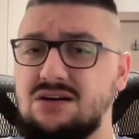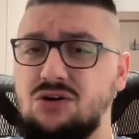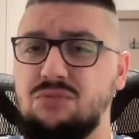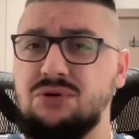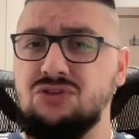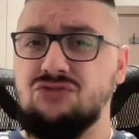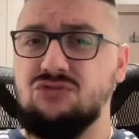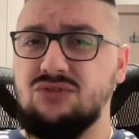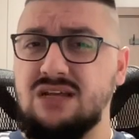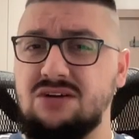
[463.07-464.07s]
open
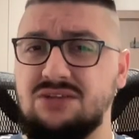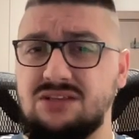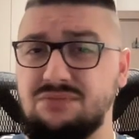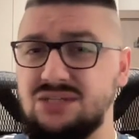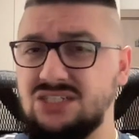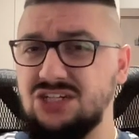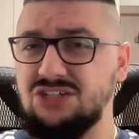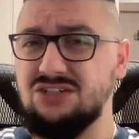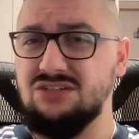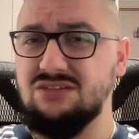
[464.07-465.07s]
drawdown in a
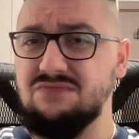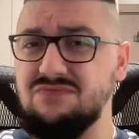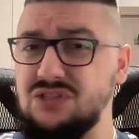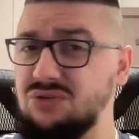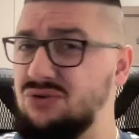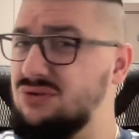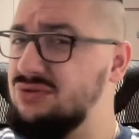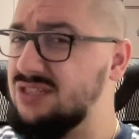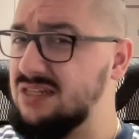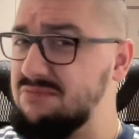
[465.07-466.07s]
position, you're
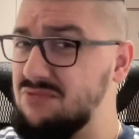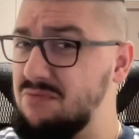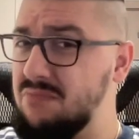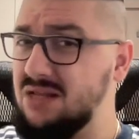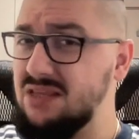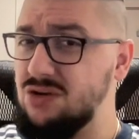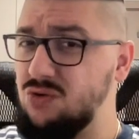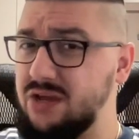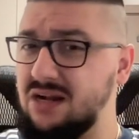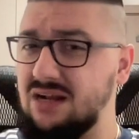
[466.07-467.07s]
losing money
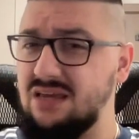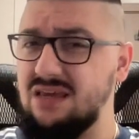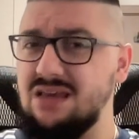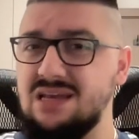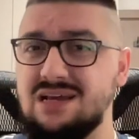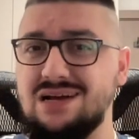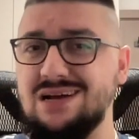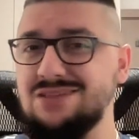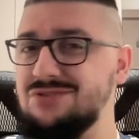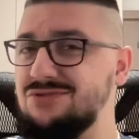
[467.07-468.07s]
quickly,
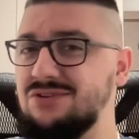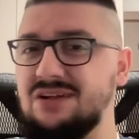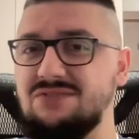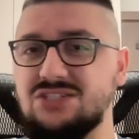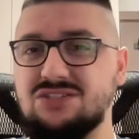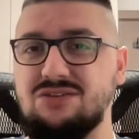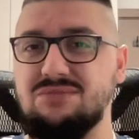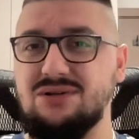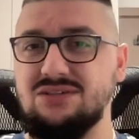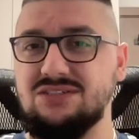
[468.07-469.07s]
and you don't have a
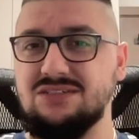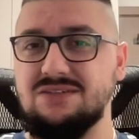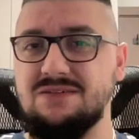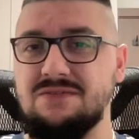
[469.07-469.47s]
stop loss.